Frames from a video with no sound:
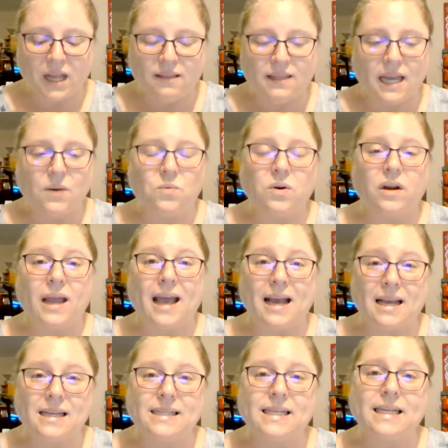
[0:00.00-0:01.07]
They were
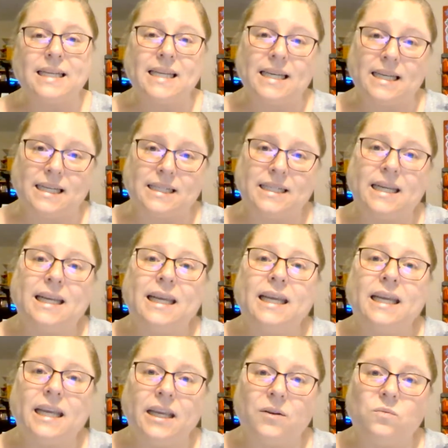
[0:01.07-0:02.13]
as a kit
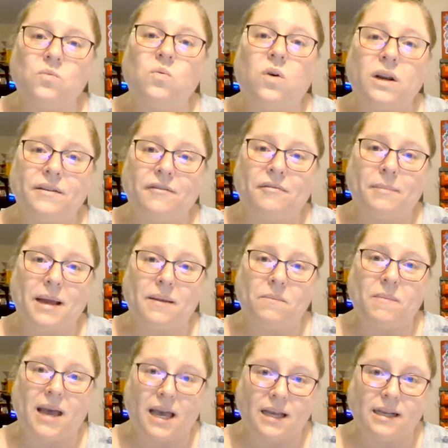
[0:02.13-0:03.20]
in one of my
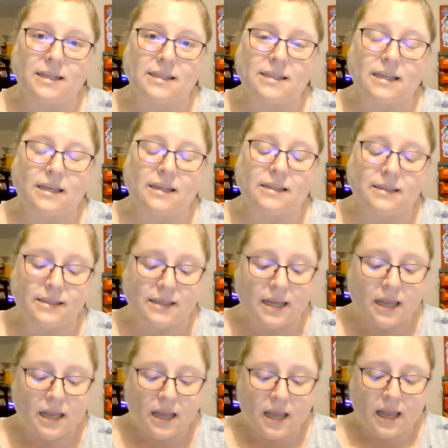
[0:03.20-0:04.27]
magazines,
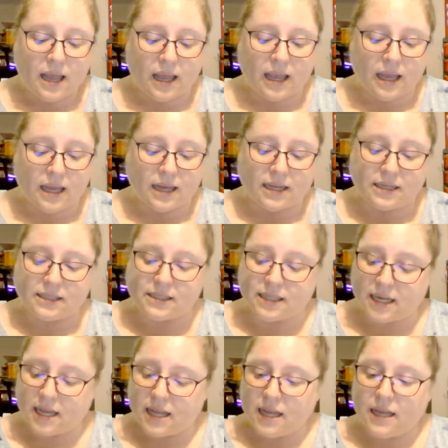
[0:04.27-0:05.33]
and
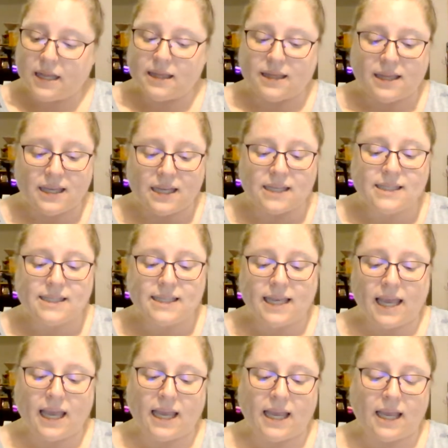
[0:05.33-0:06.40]
these
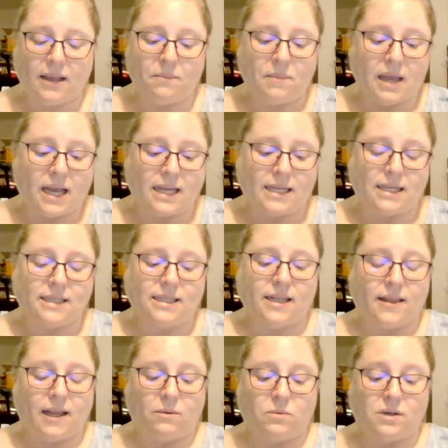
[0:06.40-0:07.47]
came as
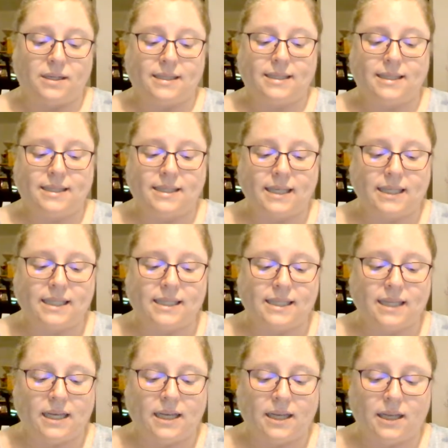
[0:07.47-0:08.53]
they were 6
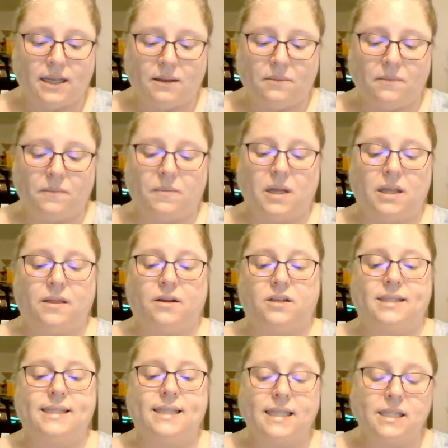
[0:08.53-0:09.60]
they're
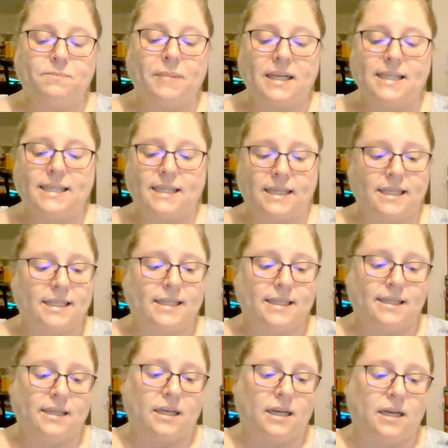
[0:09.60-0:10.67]

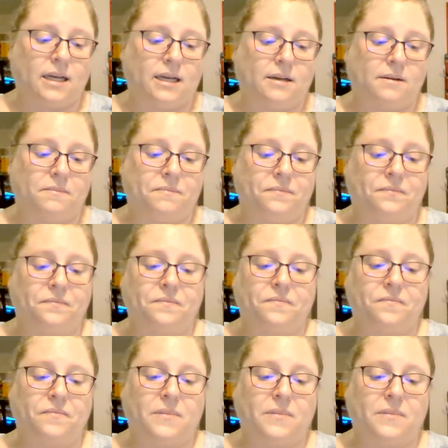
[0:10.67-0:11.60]
6x6